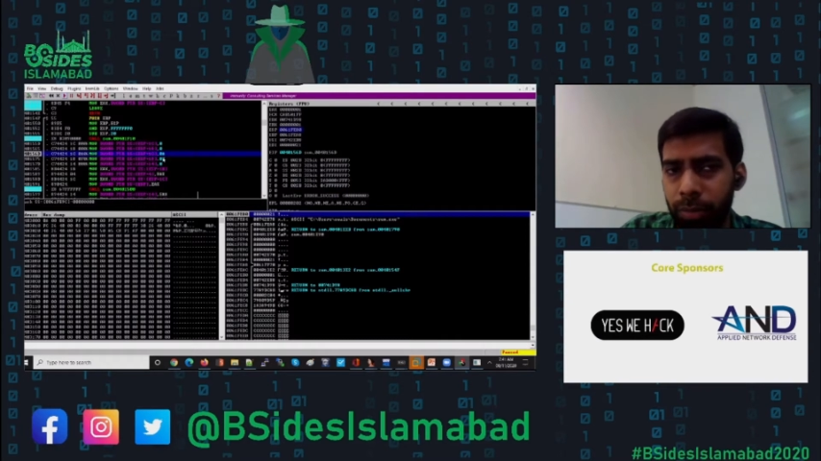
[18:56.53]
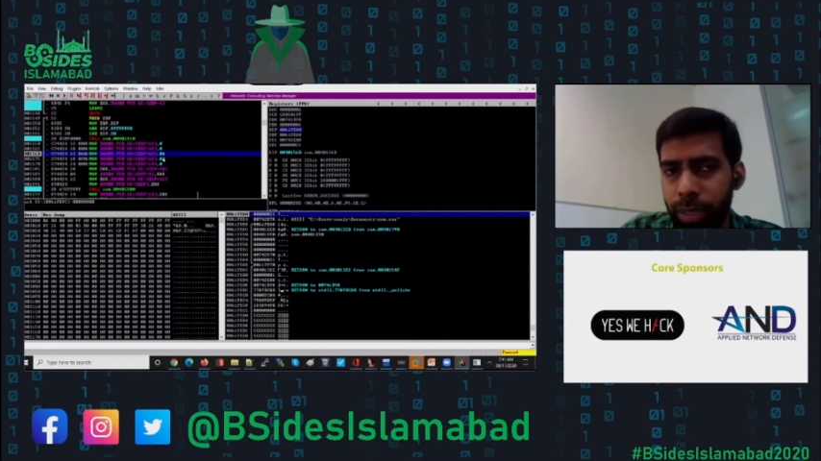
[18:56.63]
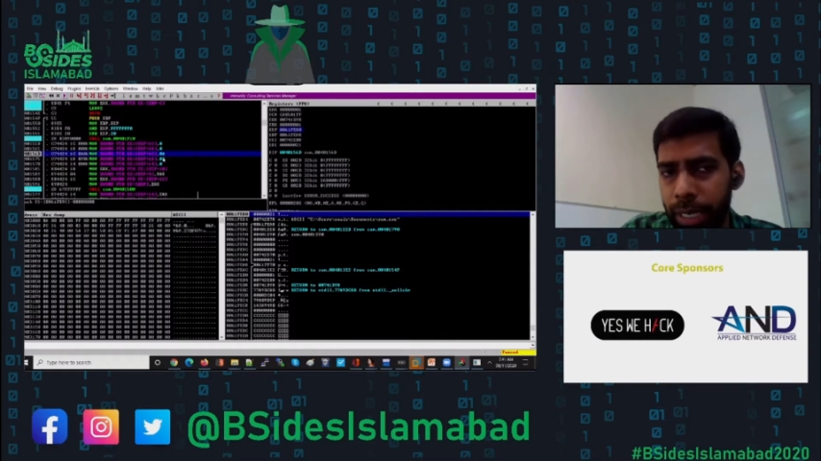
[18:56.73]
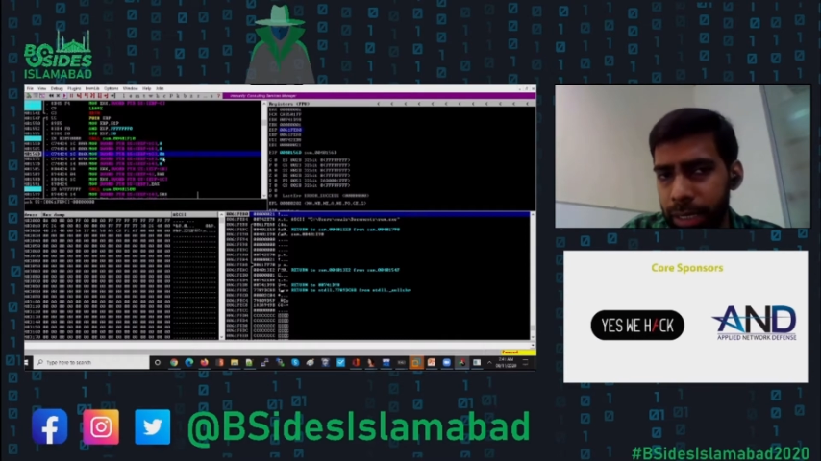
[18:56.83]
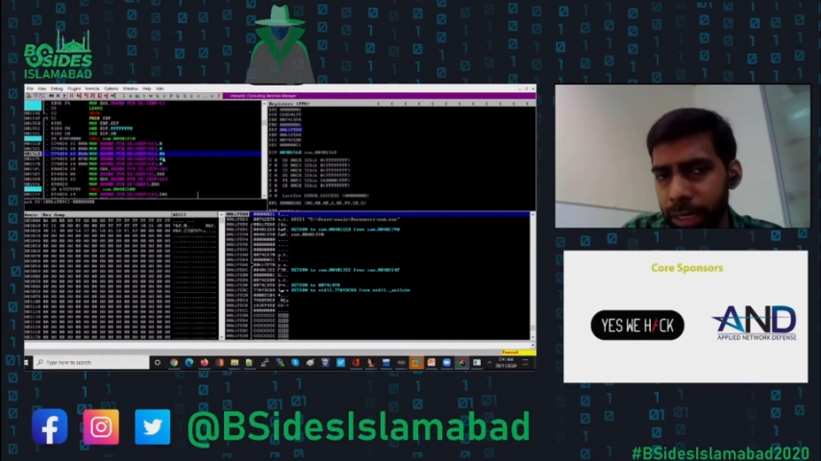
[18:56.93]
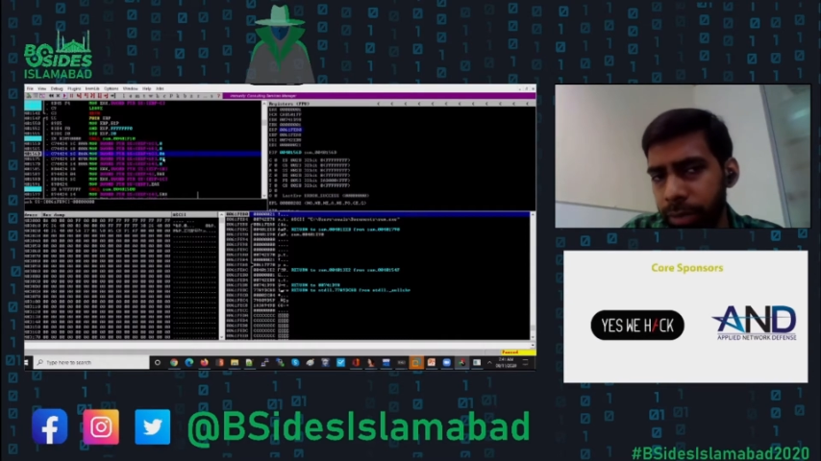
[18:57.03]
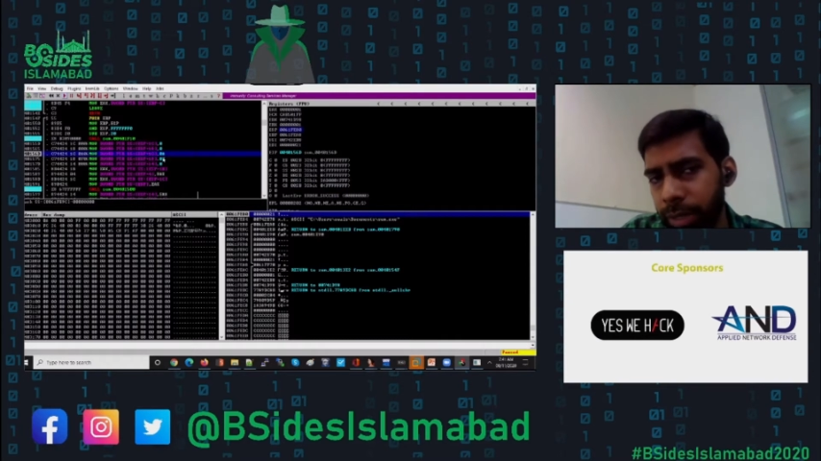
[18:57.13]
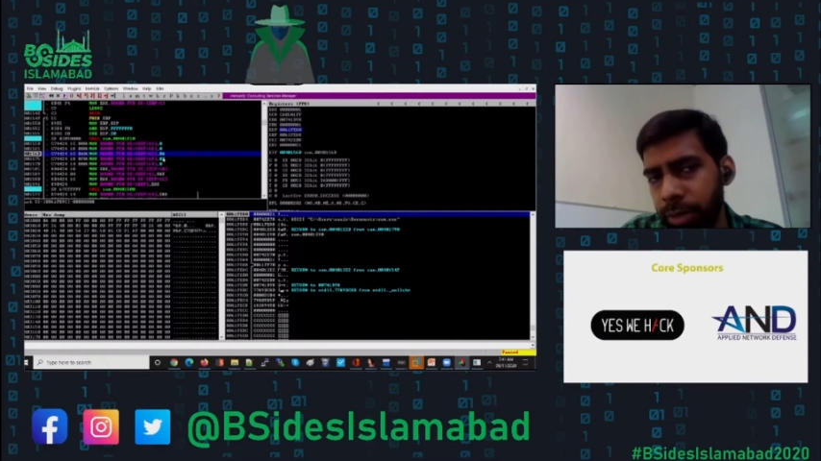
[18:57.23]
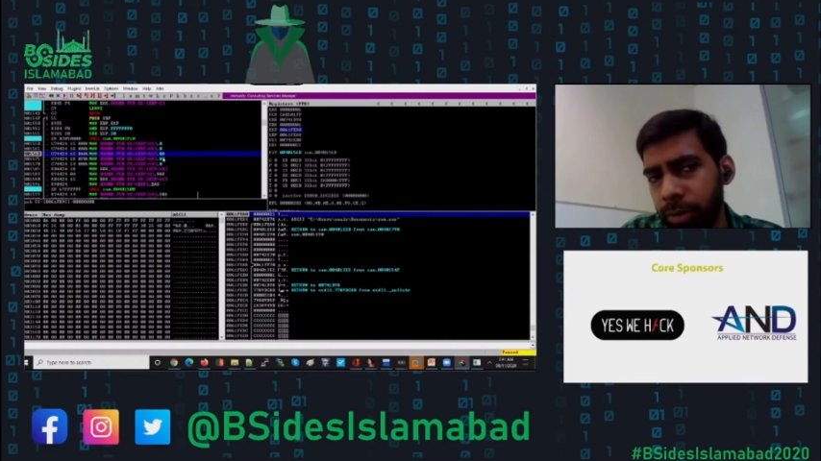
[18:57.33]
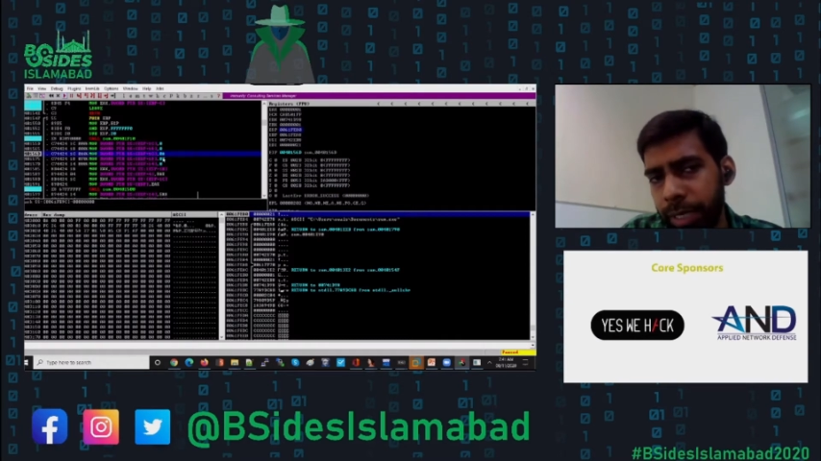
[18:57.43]
Hex
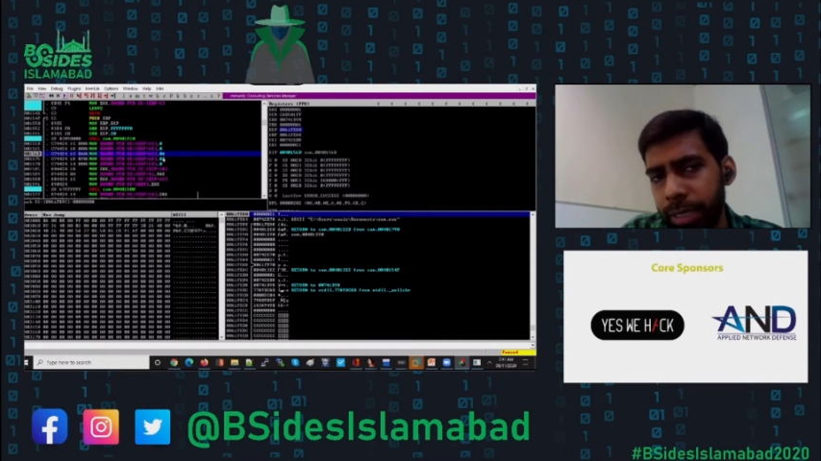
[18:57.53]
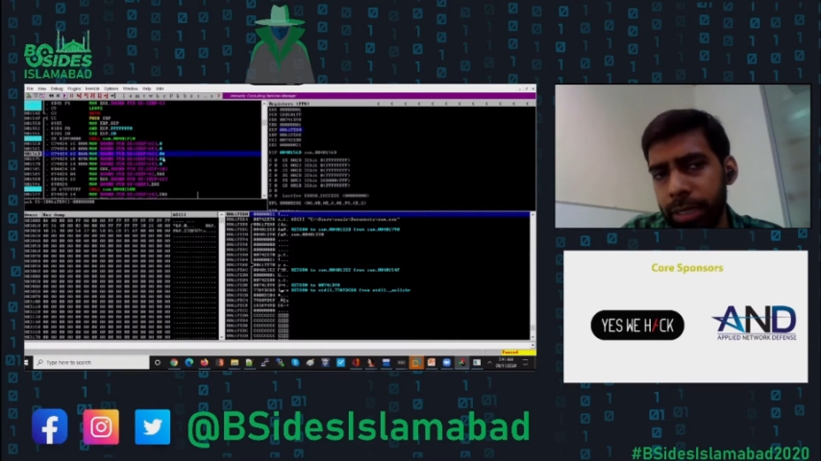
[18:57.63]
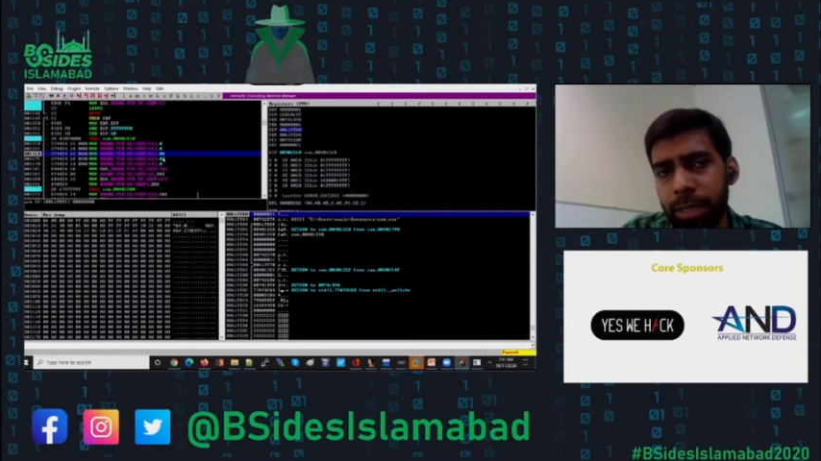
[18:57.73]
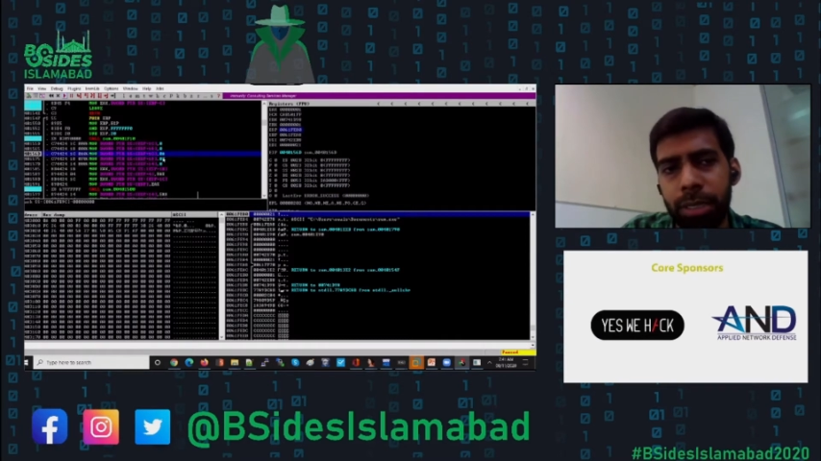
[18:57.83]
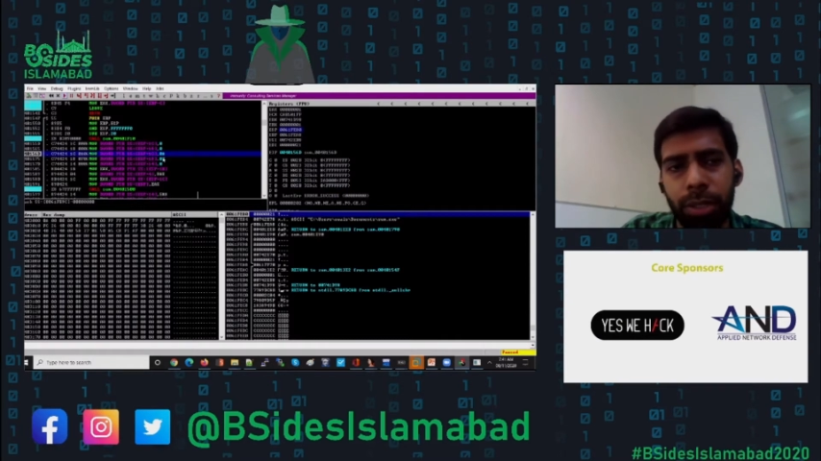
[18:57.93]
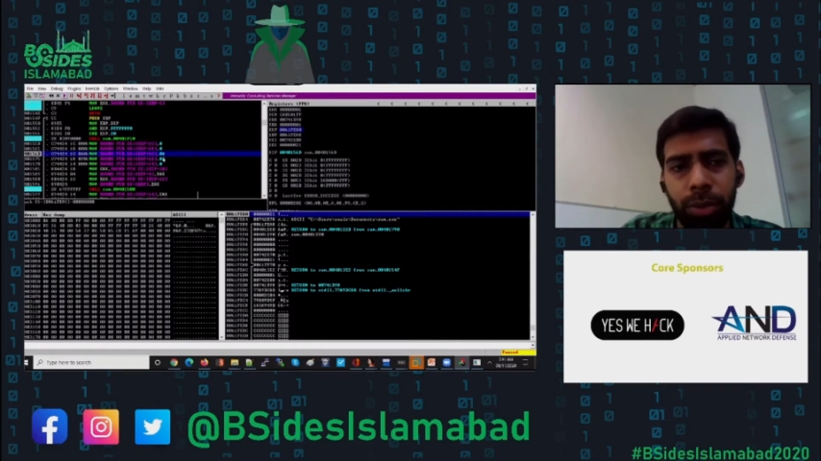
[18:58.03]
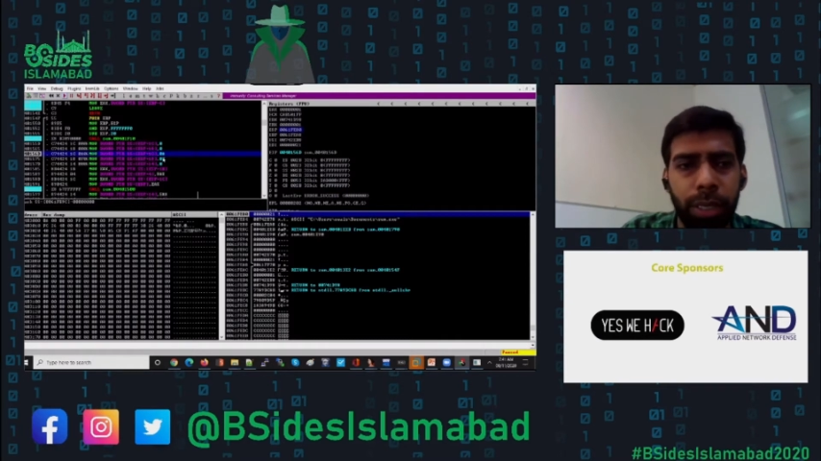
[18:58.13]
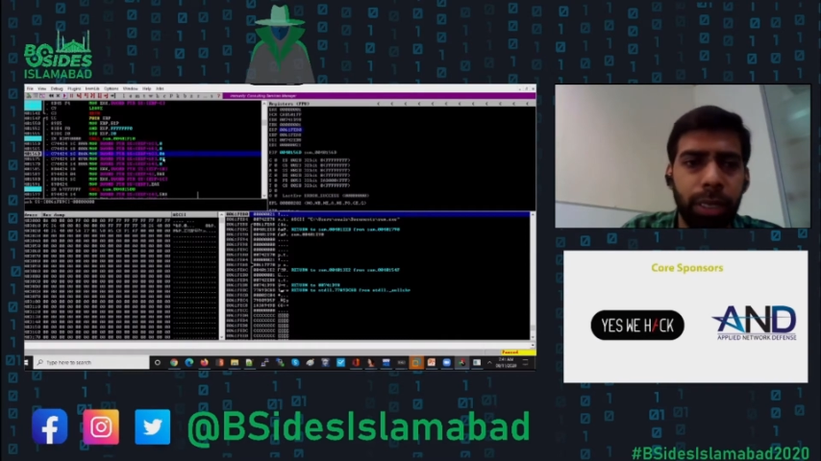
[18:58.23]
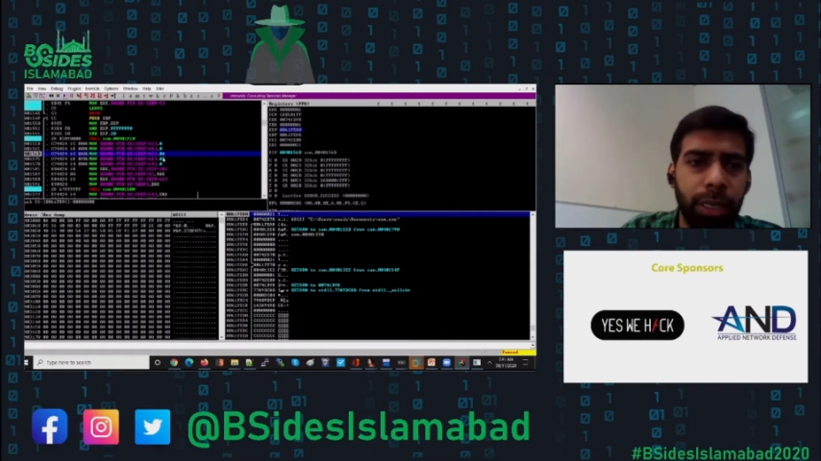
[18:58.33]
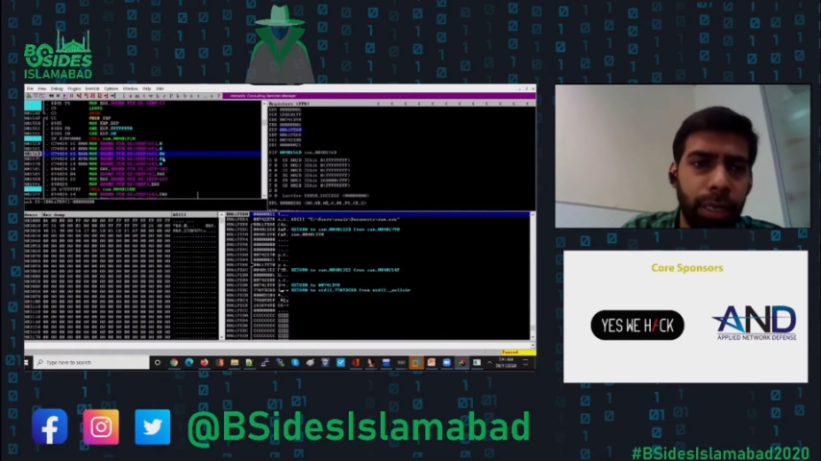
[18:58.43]
equivalent of 10 is 0A,